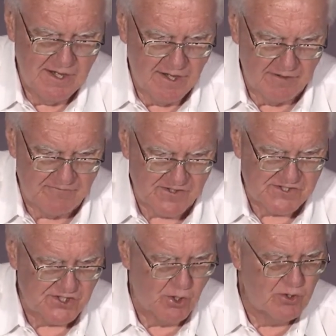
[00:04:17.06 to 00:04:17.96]
of the
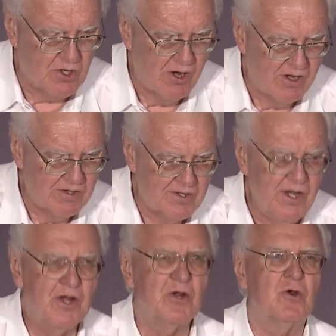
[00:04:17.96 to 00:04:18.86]
so
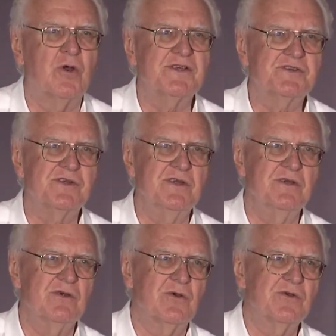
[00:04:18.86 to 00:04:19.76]
called
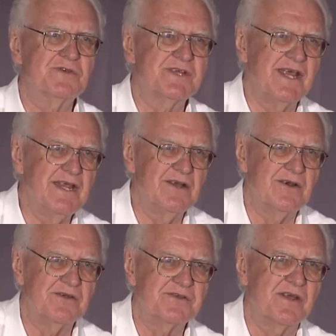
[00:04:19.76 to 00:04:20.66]
Christian
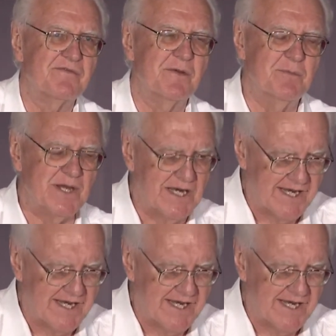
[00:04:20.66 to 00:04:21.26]
crusaders of the Middle